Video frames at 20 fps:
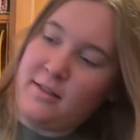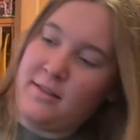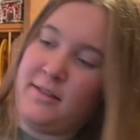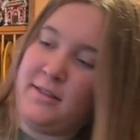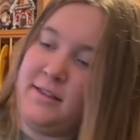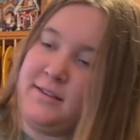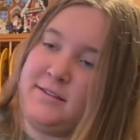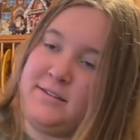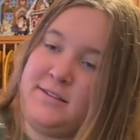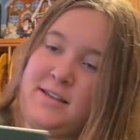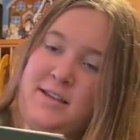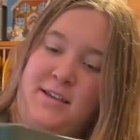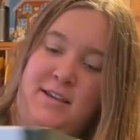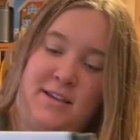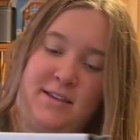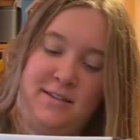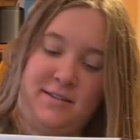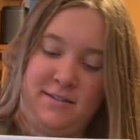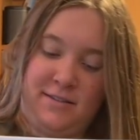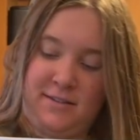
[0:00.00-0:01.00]
This thing
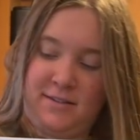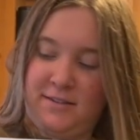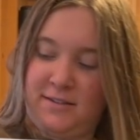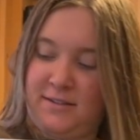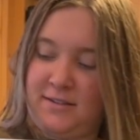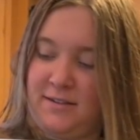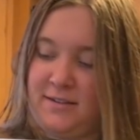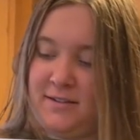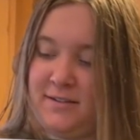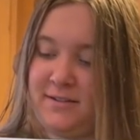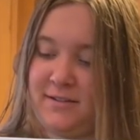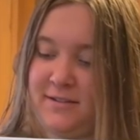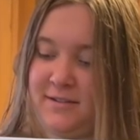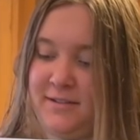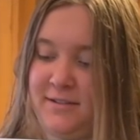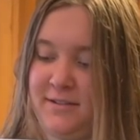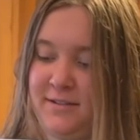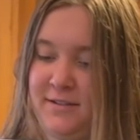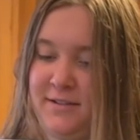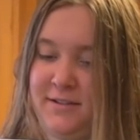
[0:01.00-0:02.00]
is
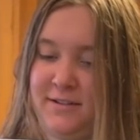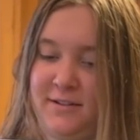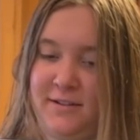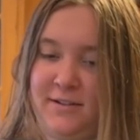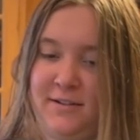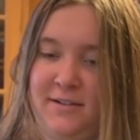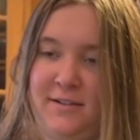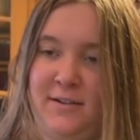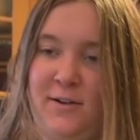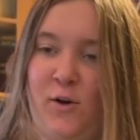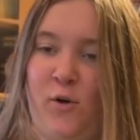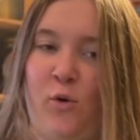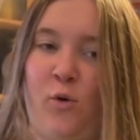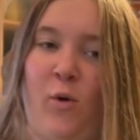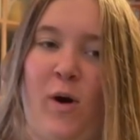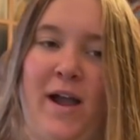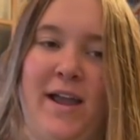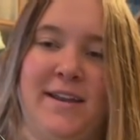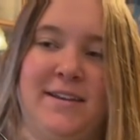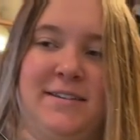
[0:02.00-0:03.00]

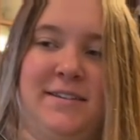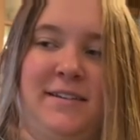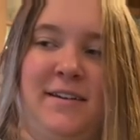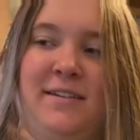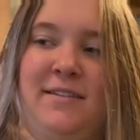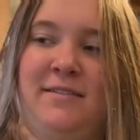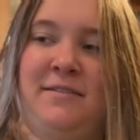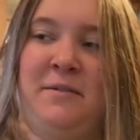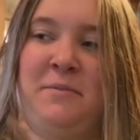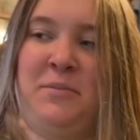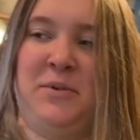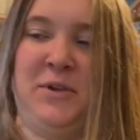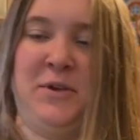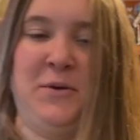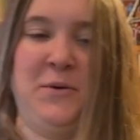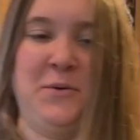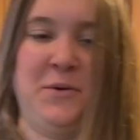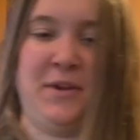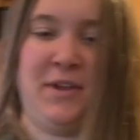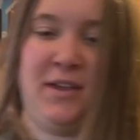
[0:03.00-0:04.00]
quite the
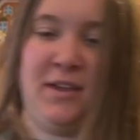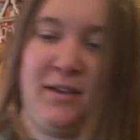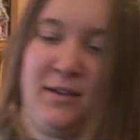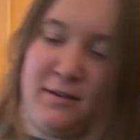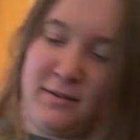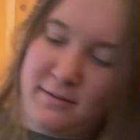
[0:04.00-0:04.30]
beauty.